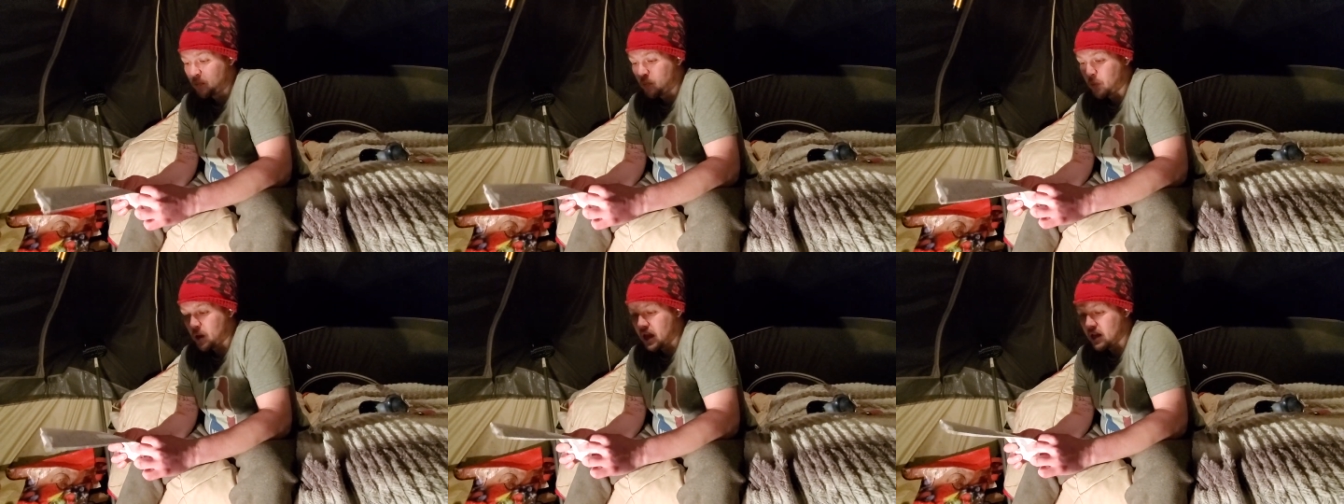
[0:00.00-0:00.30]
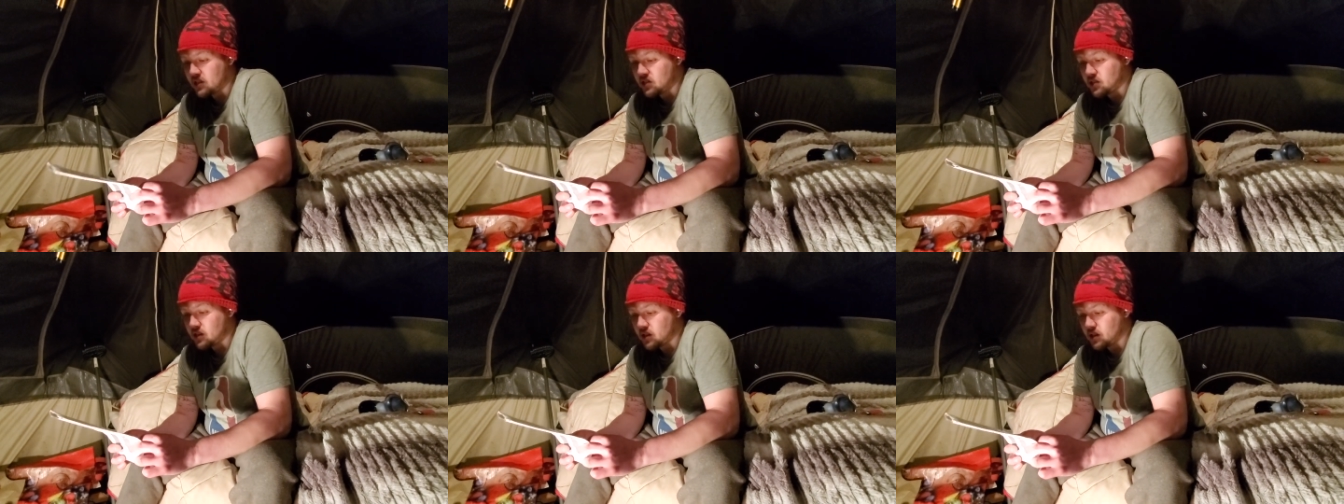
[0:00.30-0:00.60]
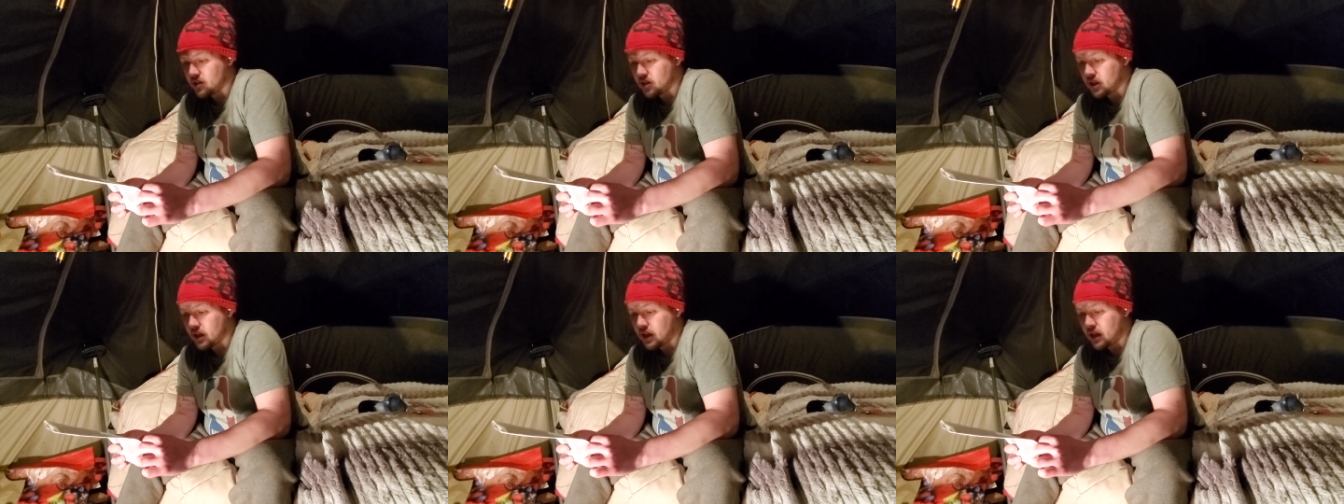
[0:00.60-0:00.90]

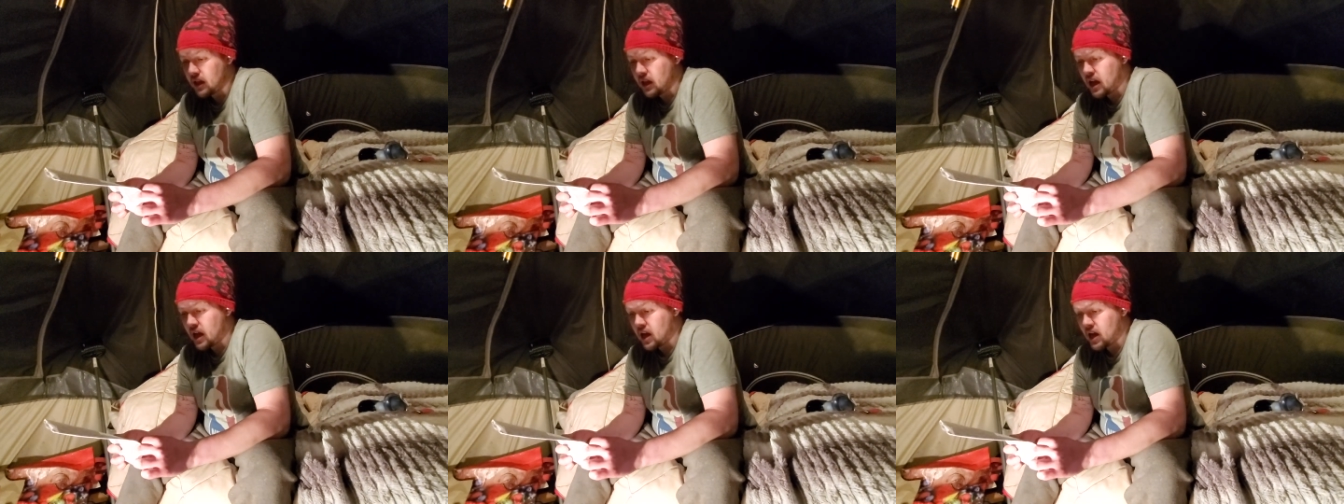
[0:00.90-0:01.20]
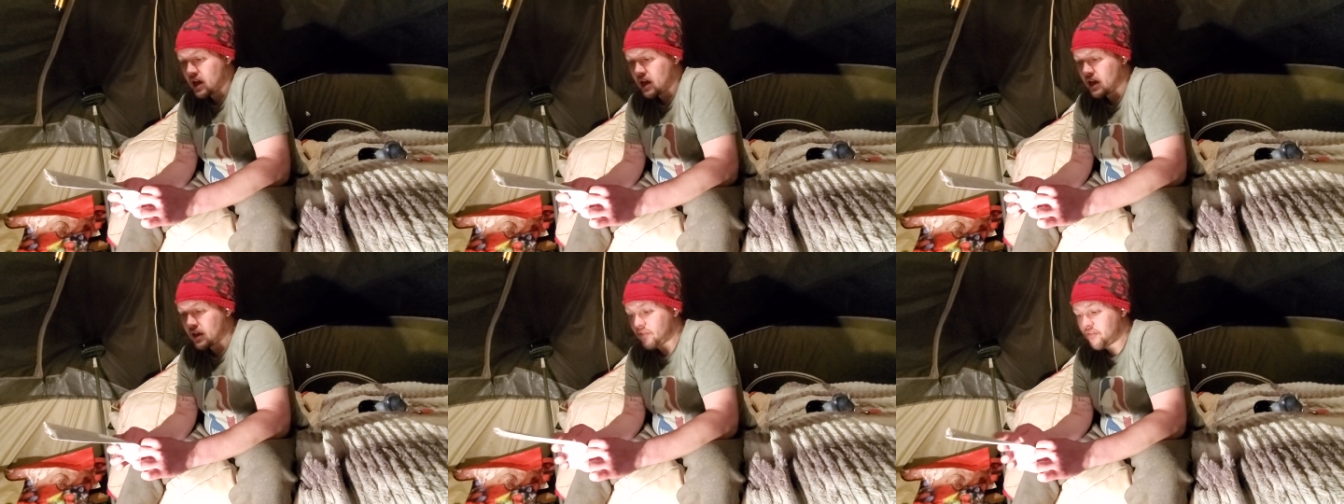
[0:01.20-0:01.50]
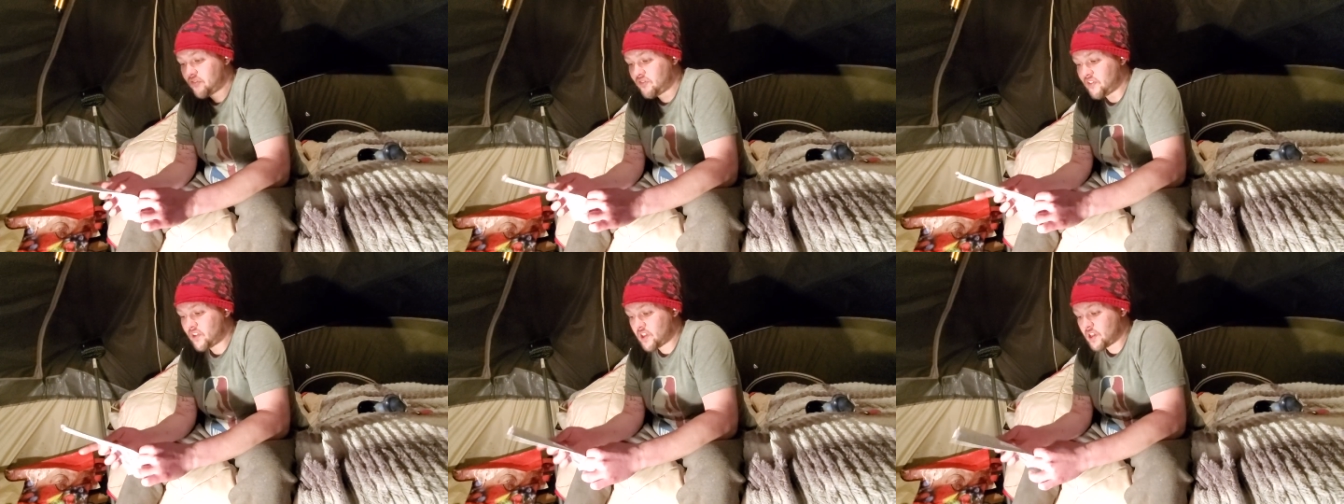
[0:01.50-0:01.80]
basically I
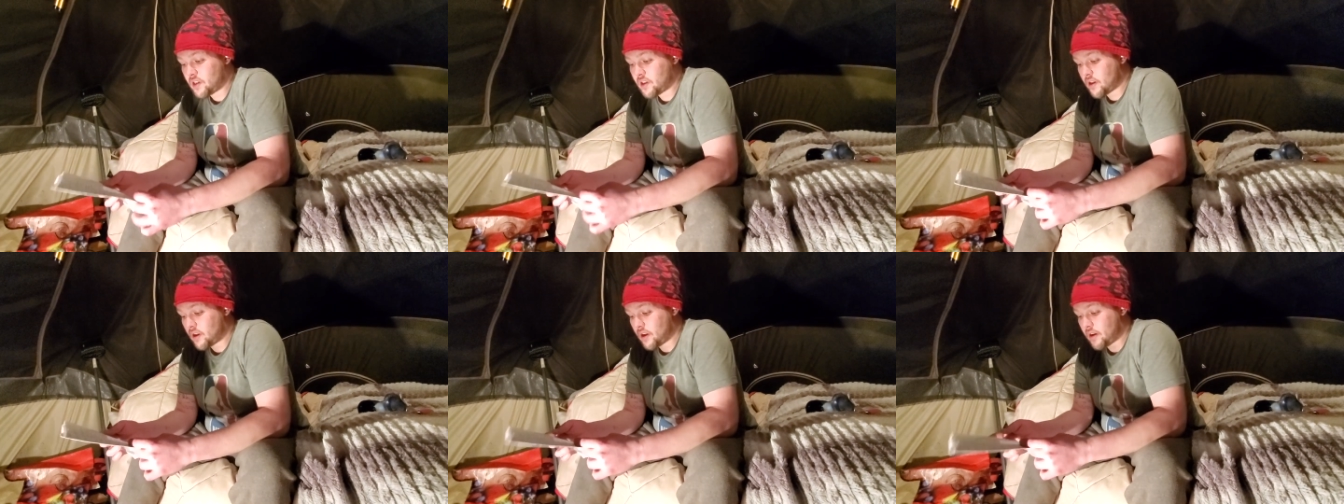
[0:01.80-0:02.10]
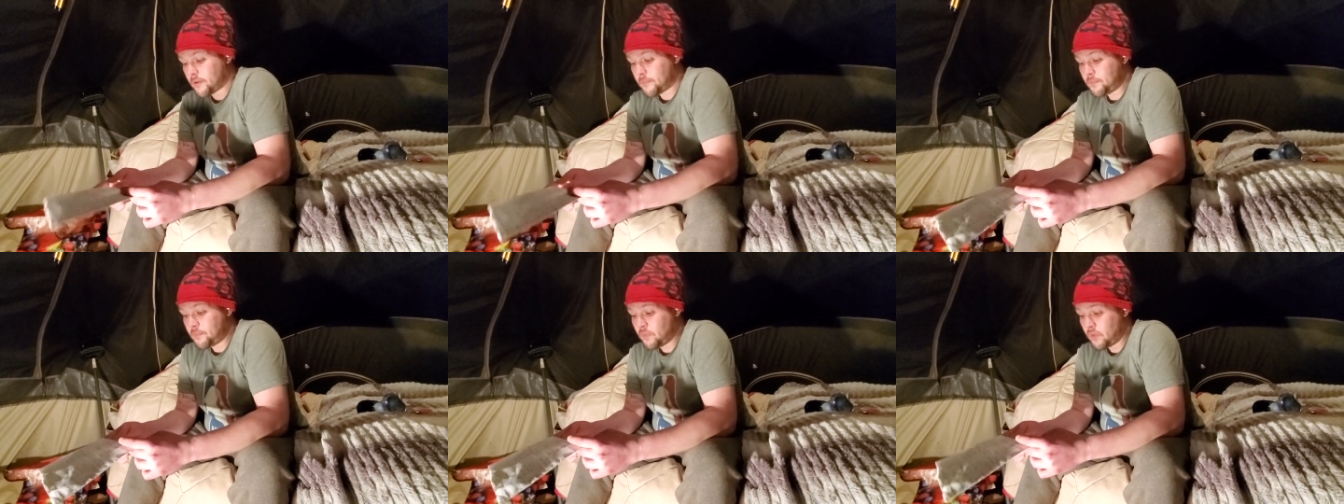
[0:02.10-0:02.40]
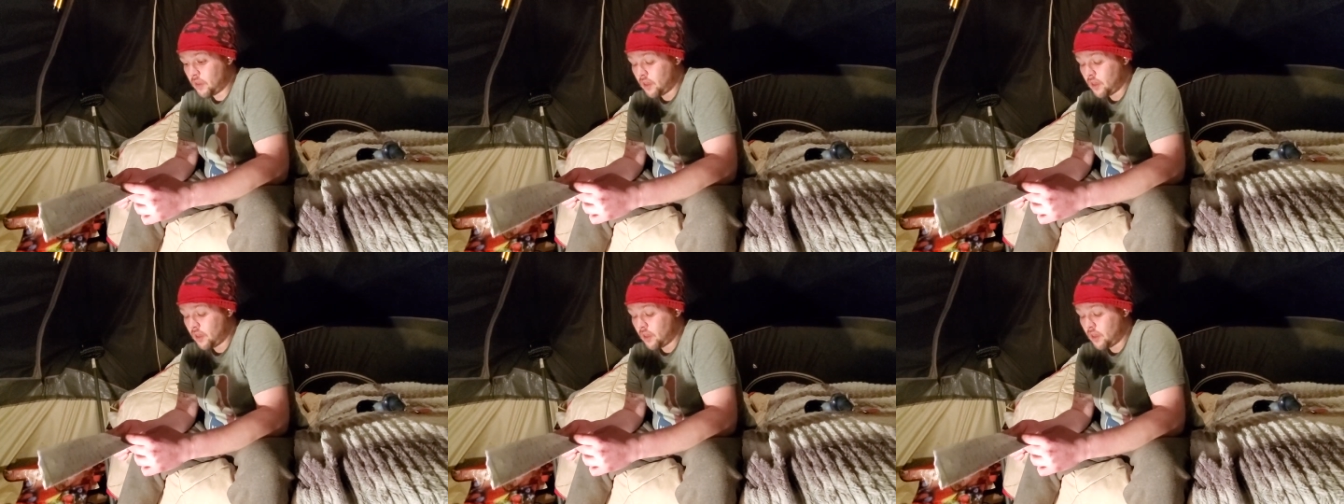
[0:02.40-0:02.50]
figure